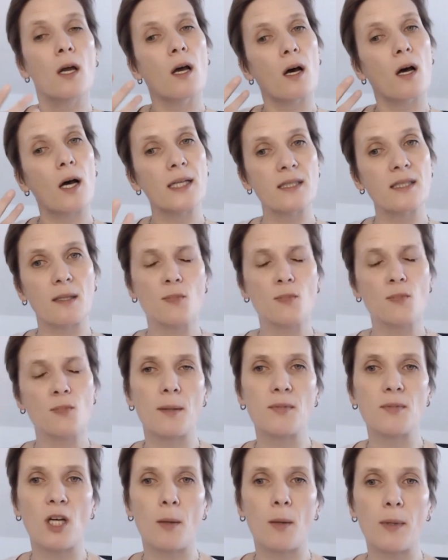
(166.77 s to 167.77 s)
I
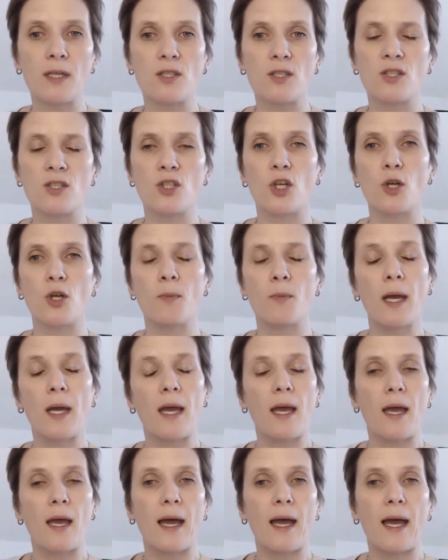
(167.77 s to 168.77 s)
sometimes come into Zoom
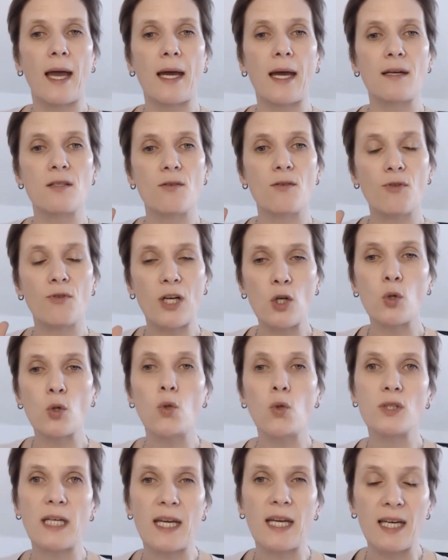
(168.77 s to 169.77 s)
and
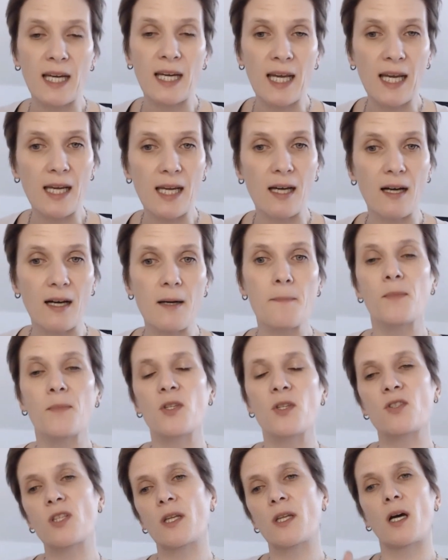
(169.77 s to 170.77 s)
record it in here
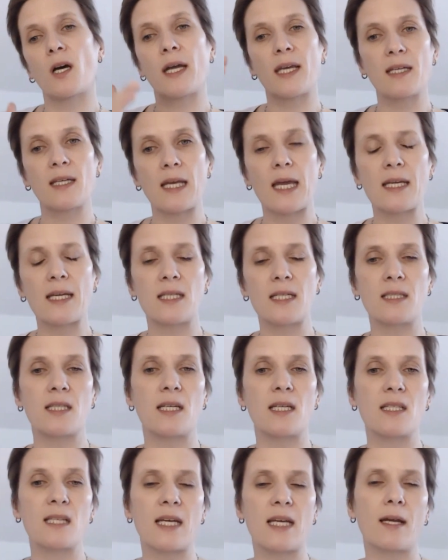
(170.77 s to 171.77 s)
so that I can edit
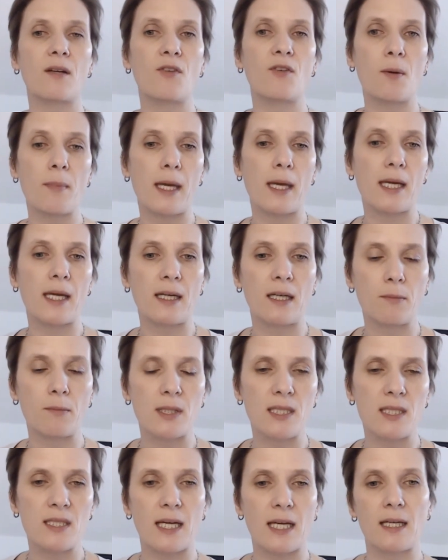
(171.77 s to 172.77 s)
it down if I make any
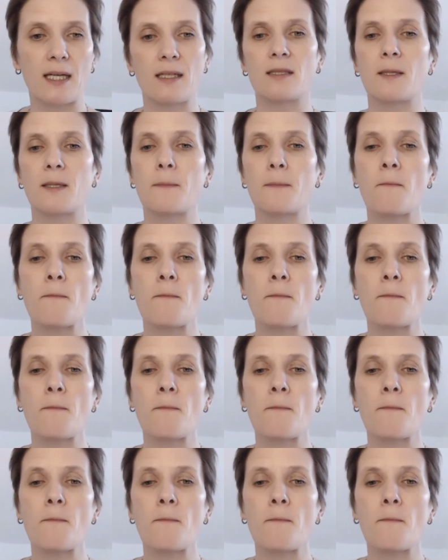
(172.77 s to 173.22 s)
mistakes.